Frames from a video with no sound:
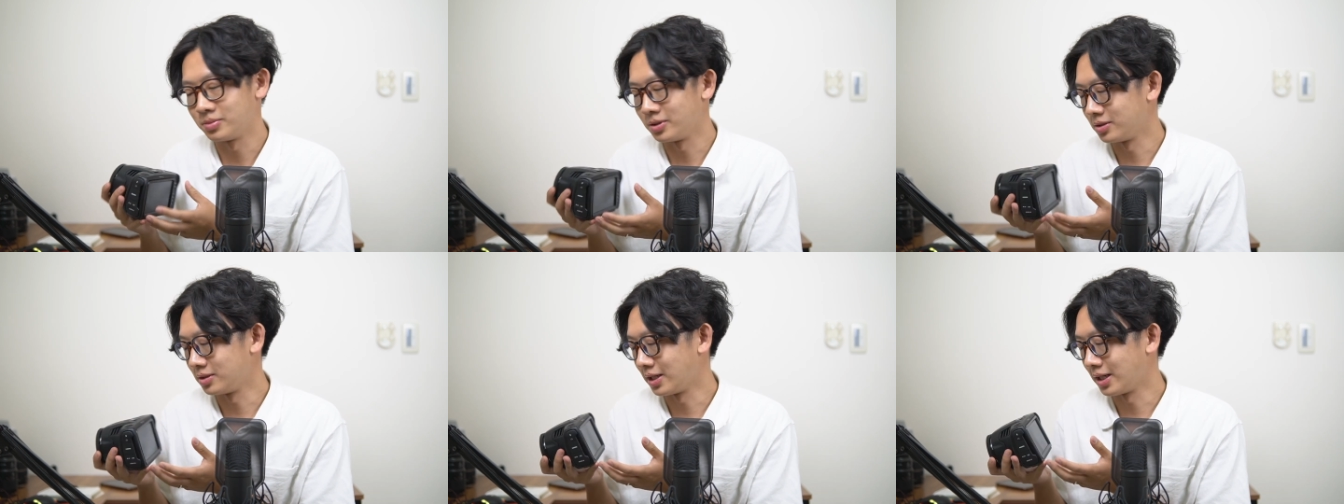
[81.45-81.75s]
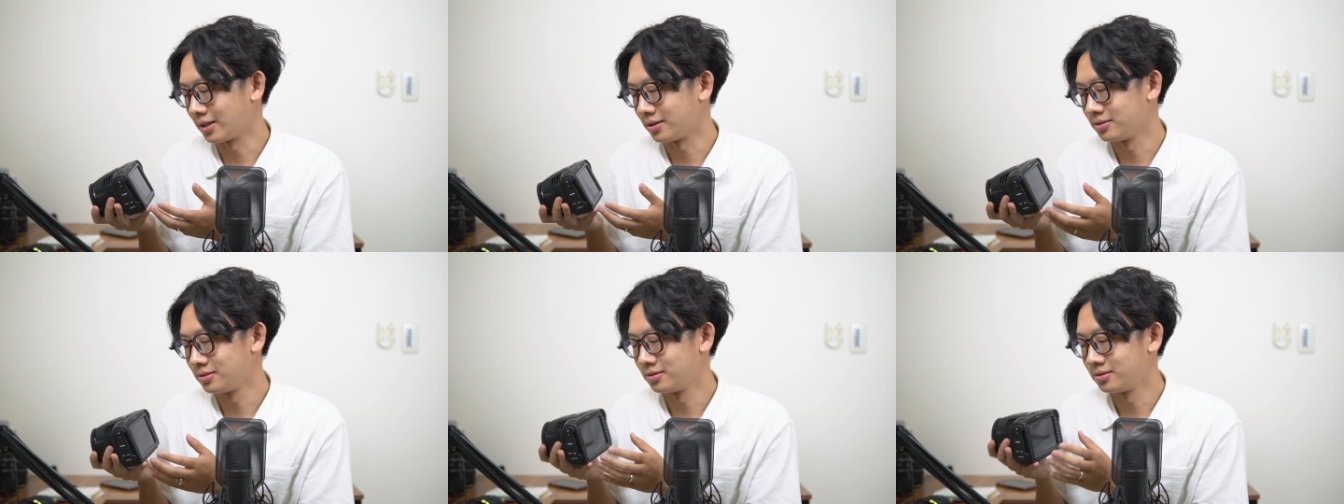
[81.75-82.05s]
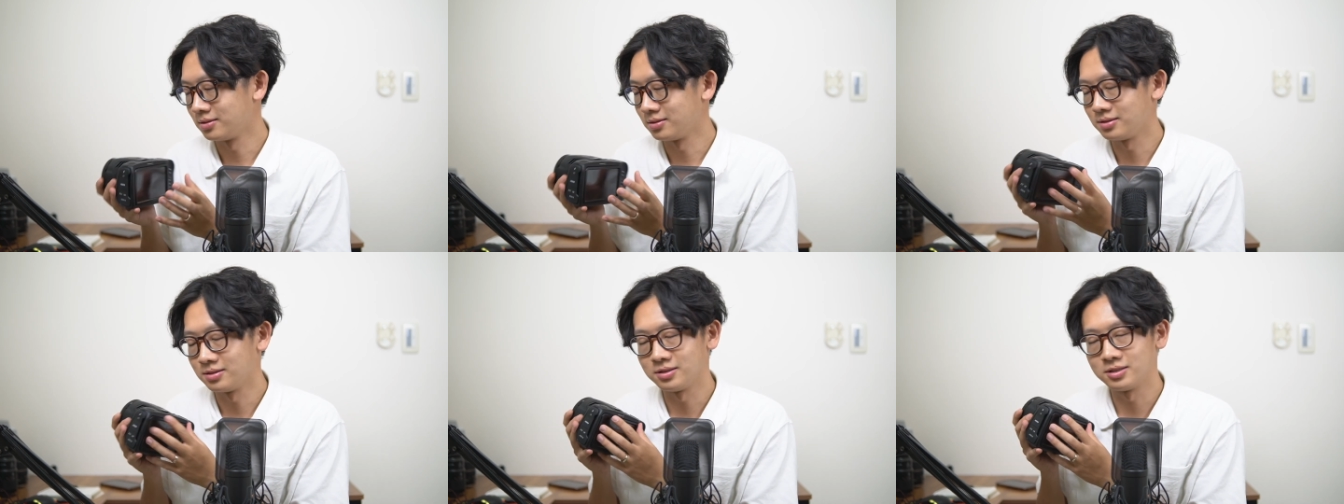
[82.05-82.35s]
But yeah,
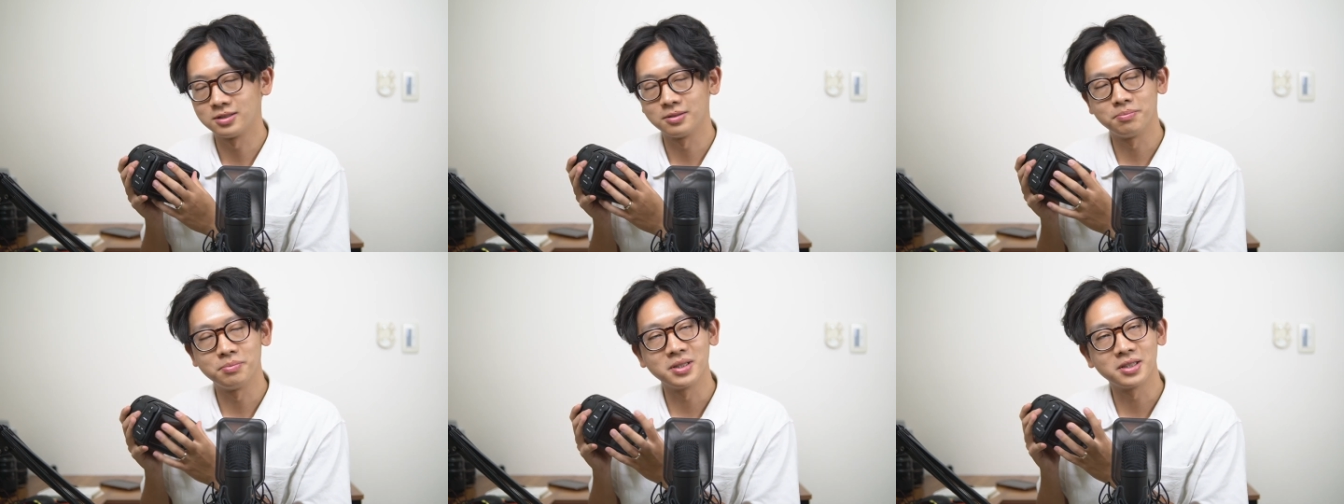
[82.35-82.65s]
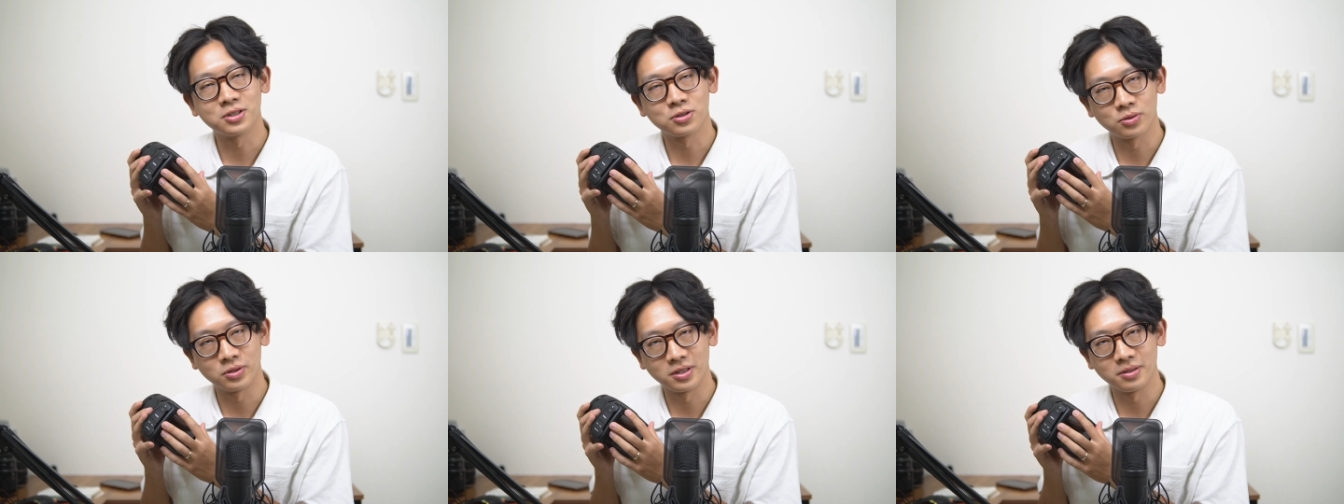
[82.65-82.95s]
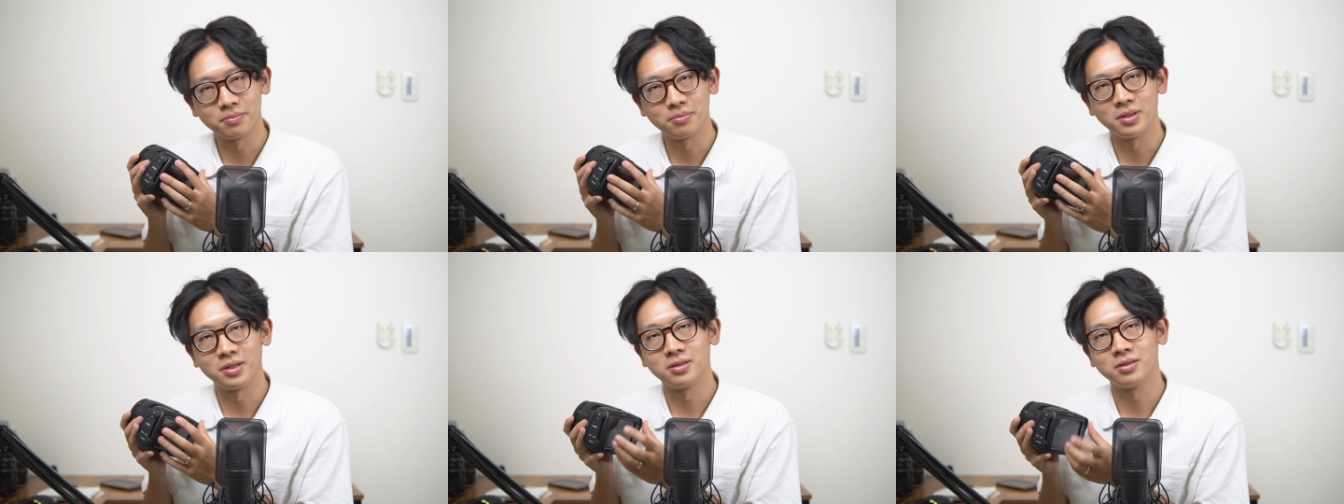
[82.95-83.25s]
it's a big
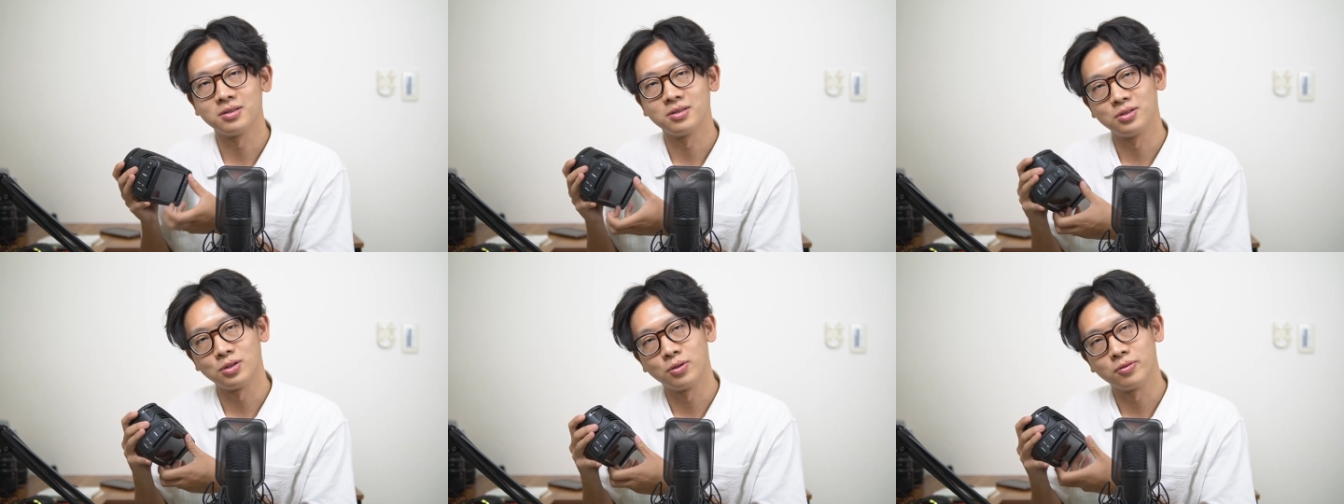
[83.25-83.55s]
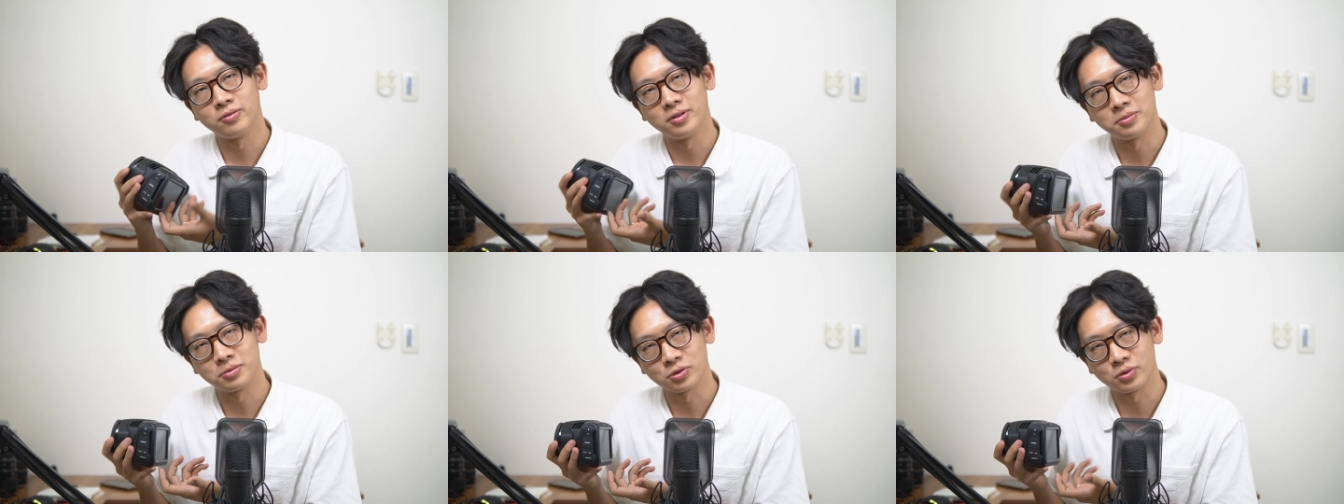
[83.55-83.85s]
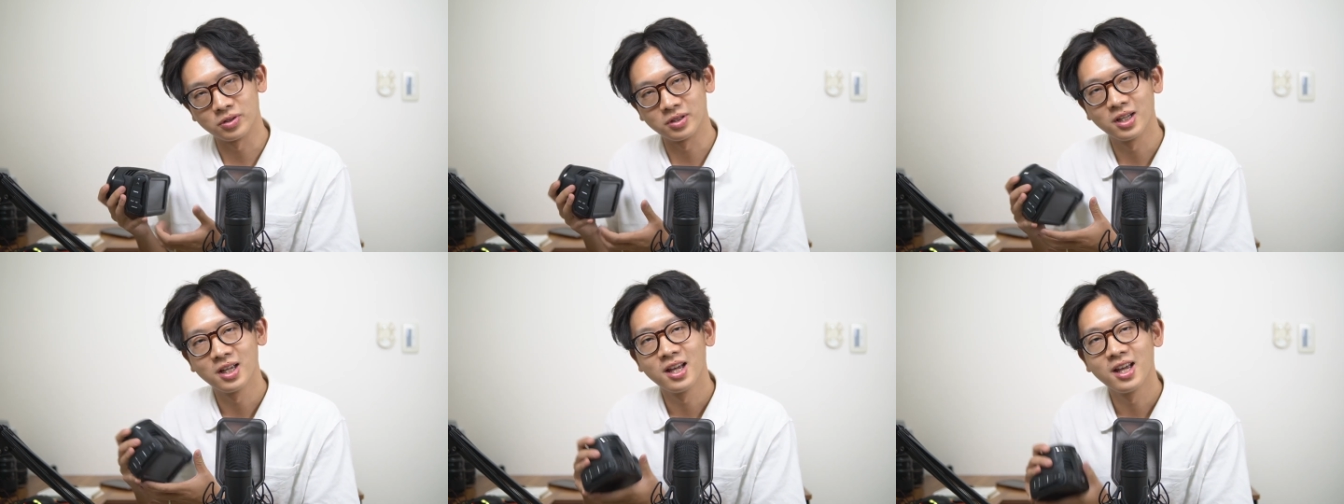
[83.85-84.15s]
screen but no flip
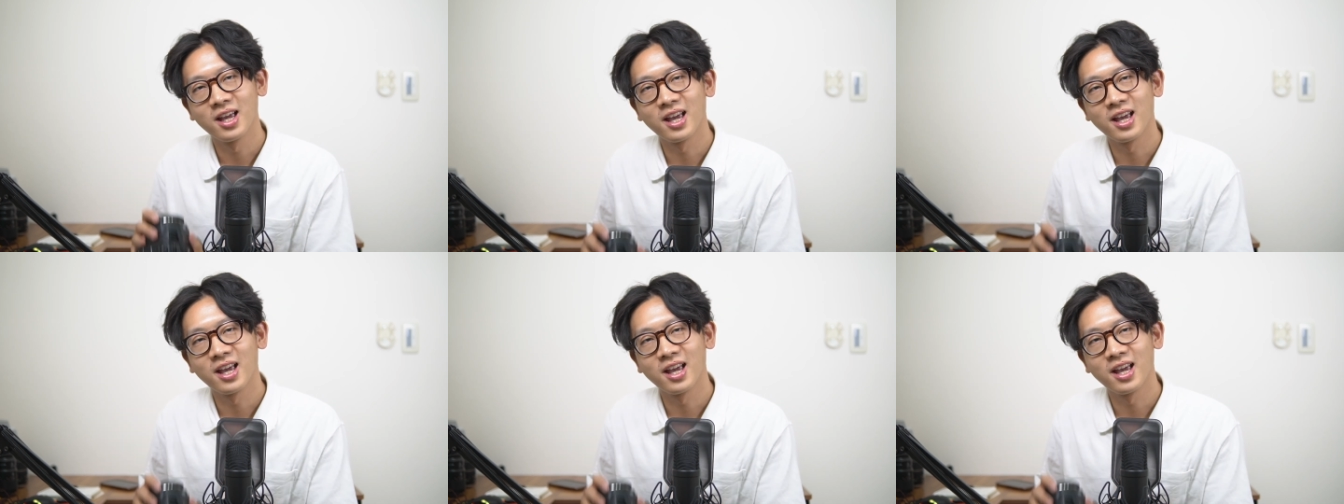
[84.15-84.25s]
screen.